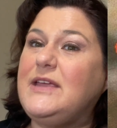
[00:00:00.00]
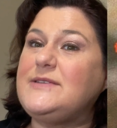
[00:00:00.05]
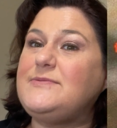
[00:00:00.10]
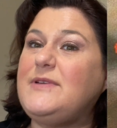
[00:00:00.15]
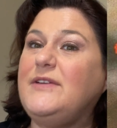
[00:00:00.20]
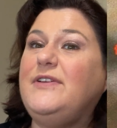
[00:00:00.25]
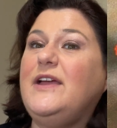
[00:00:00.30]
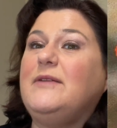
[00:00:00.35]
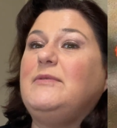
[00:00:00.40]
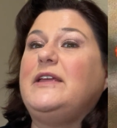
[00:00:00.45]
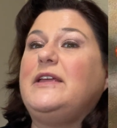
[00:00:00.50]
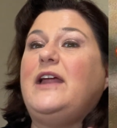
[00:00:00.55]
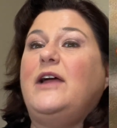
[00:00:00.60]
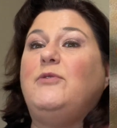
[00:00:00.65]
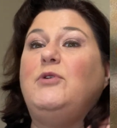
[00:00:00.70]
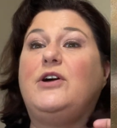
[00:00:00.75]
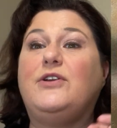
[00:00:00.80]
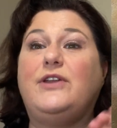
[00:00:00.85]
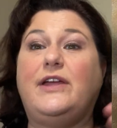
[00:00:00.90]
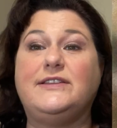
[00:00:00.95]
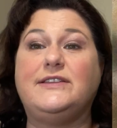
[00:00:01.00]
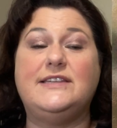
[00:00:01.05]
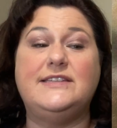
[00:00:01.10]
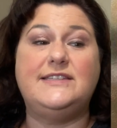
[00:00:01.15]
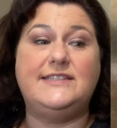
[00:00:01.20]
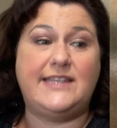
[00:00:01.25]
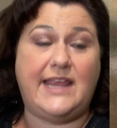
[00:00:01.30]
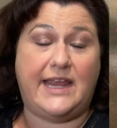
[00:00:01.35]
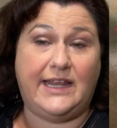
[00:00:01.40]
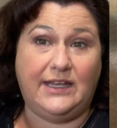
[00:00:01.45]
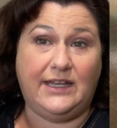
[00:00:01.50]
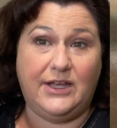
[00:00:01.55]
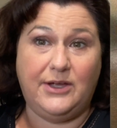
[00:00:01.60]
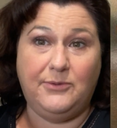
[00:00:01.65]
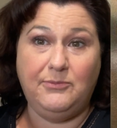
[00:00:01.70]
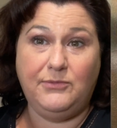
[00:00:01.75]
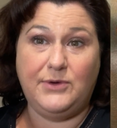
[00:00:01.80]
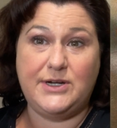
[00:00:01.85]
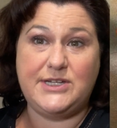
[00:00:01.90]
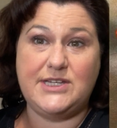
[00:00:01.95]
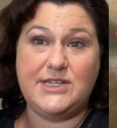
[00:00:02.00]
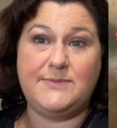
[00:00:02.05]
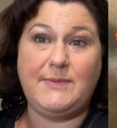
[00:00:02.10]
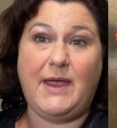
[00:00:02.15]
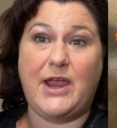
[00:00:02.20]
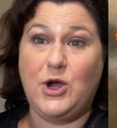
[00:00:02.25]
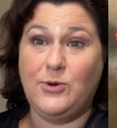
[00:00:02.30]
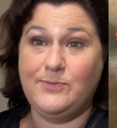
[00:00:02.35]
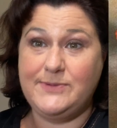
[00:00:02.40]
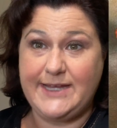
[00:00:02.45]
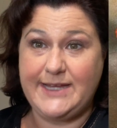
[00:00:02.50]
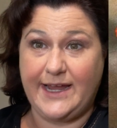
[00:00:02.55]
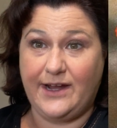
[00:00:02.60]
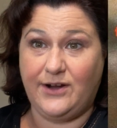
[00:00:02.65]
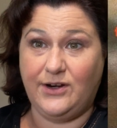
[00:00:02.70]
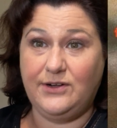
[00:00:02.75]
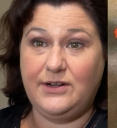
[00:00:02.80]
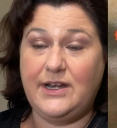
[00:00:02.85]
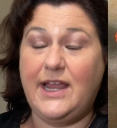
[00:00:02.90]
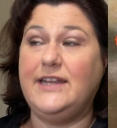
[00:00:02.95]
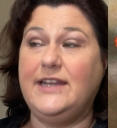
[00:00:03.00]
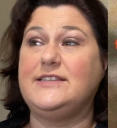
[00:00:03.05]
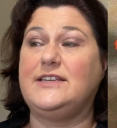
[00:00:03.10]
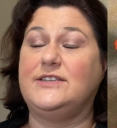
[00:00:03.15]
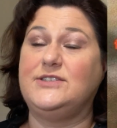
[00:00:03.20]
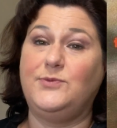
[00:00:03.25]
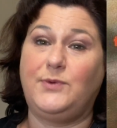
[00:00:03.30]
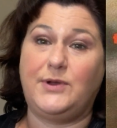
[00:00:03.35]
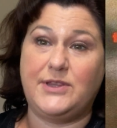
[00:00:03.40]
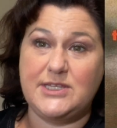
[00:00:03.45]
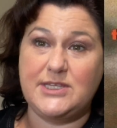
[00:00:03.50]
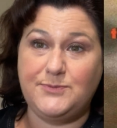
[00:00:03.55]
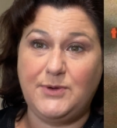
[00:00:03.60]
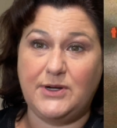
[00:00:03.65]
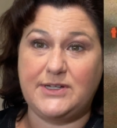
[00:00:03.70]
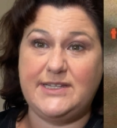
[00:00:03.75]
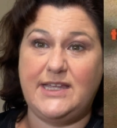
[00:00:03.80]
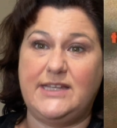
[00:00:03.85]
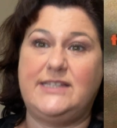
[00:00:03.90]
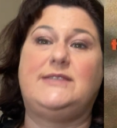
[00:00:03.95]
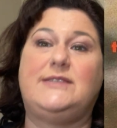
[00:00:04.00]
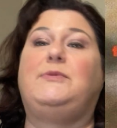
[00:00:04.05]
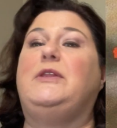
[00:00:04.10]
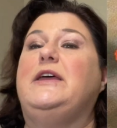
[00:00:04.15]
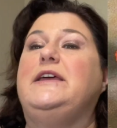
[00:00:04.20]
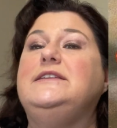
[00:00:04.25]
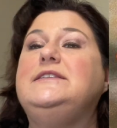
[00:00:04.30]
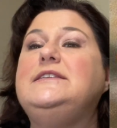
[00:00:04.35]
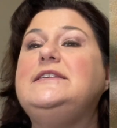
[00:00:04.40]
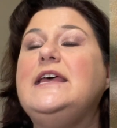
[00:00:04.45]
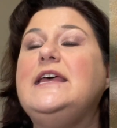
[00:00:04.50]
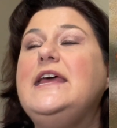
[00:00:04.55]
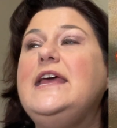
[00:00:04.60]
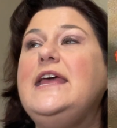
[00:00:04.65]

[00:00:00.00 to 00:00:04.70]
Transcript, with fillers: my family and I will go down to Salem, which is my hometown. And it's also where this book takes place.